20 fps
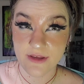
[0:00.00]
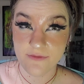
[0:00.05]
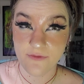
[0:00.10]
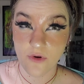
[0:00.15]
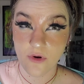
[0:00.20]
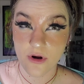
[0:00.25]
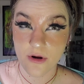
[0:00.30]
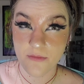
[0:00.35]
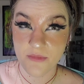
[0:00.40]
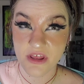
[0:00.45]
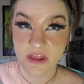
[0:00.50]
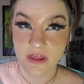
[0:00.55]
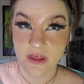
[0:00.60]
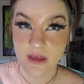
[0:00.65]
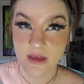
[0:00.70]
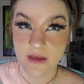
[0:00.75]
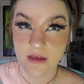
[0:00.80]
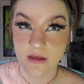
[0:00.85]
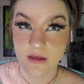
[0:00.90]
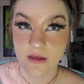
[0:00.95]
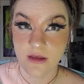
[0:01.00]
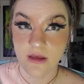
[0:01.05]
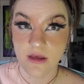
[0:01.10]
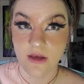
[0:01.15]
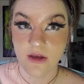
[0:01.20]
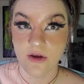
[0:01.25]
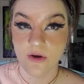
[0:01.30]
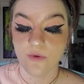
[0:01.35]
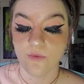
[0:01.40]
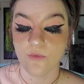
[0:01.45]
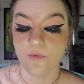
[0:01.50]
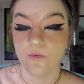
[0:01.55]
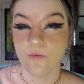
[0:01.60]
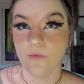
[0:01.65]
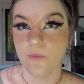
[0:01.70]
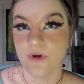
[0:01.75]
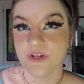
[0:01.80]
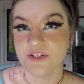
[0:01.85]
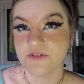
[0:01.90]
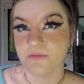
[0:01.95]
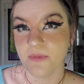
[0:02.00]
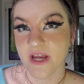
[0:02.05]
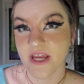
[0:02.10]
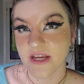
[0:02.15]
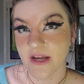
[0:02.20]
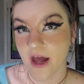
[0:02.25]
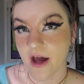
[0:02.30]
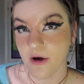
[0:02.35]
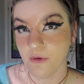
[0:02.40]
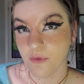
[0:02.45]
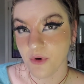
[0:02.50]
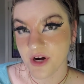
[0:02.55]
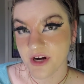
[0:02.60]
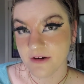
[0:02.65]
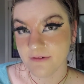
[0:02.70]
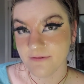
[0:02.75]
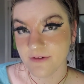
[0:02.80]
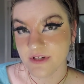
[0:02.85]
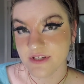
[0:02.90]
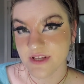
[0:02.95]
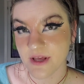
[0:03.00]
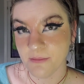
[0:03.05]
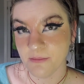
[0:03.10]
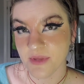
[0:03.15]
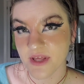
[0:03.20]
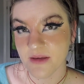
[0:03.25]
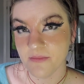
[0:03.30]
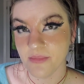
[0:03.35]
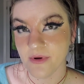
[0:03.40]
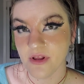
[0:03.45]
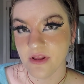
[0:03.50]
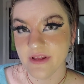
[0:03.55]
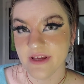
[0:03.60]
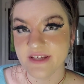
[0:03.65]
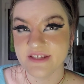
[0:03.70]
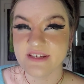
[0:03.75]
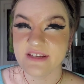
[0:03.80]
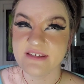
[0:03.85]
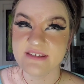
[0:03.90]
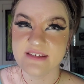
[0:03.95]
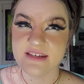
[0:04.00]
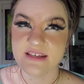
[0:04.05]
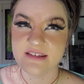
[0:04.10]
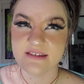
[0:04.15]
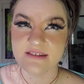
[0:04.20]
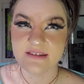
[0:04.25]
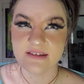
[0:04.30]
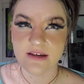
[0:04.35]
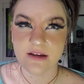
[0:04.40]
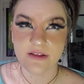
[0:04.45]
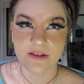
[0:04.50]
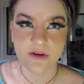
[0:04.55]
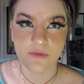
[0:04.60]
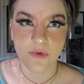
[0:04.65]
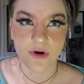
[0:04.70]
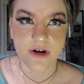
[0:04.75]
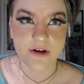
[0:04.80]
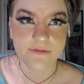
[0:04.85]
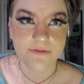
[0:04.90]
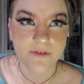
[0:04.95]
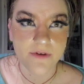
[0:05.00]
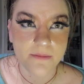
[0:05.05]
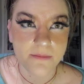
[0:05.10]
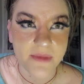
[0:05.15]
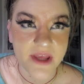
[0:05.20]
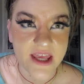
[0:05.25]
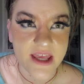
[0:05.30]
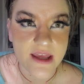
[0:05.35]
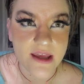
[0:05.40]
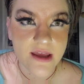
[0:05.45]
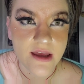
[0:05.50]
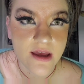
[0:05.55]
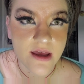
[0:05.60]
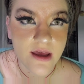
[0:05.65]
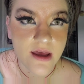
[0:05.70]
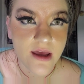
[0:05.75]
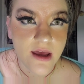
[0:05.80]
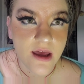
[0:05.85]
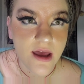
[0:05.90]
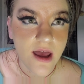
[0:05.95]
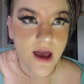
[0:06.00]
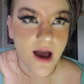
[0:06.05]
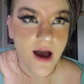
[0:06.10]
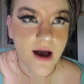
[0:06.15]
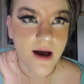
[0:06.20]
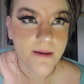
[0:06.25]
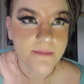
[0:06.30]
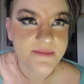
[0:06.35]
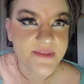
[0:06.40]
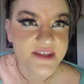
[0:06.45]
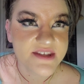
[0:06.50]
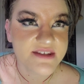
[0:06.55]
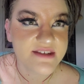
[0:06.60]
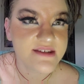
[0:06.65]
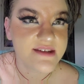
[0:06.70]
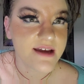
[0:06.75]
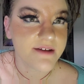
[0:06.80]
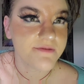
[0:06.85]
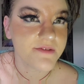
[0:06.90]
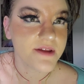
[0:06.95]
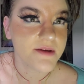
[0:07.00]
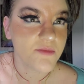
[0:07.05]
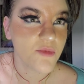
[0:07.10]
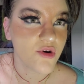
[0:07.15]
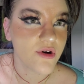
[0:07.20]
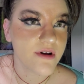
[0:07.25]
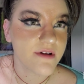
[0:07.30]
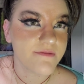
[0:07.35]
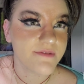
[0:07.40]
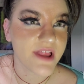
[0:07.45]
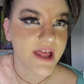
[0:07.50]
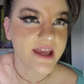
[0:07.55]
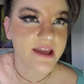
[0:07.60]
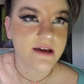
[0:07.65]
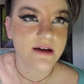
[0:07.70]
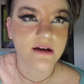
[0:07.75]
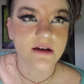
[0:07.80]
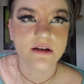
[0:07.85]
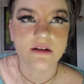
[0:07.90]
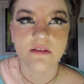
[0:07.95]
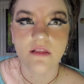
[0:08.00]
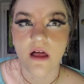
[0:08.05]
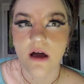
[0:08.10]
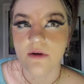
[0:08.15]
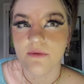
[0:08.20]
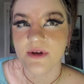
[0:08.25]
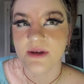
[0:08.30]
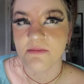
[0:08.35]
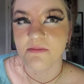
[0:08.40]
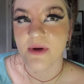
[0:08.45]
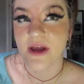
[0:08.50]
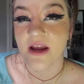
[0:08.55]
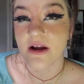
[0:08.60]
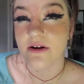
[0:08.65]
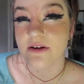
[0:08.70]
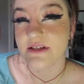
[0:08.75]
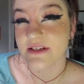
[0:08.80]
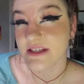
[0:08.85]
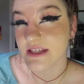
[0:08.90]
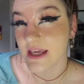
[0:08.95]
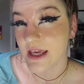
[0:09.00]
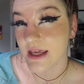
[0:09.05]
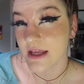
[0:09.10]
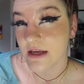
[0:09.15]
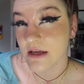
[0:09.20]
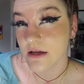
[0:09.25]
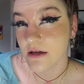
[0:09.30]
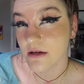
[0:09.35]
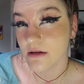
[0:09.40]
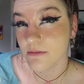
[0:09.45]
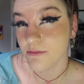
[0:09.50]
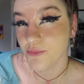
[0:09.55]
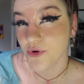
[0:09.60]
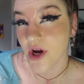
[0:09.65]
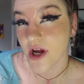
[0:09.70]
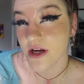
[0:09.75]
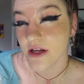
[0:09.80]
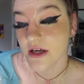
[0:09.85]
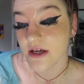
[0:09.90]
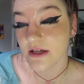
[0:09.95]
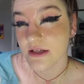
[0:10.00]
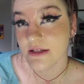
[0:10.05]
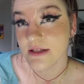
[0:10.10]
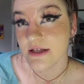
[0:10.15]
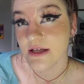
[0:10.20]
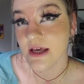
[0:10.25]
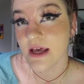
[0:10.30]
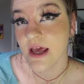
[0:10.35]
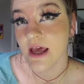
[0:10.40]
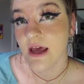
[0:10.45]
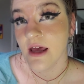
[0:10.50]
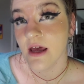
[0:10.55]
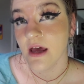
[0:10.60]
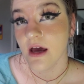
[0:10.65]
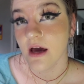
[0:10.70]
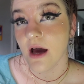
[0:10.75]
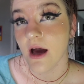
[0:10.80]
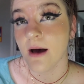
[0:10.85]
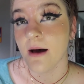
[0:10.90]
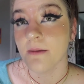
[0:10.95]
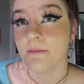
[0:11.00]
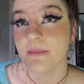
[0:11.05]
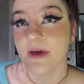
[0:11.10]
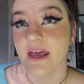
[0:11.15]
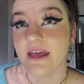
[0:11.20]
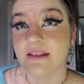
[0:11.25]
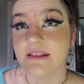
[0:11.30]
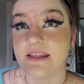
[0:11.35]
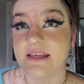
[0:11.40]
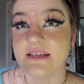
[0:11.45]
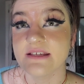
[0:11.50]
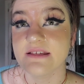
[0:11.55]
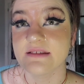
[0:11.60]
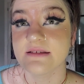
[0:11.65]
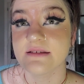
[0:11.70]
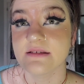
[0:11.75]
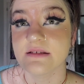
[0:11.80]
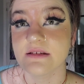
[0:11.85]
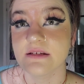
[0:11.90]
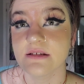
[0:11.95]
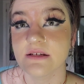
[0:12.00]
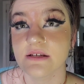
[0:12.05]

formula, which might not work for some people. It doesn't necessarily work for me. This is definitely more of like a glowy bare skin product, at least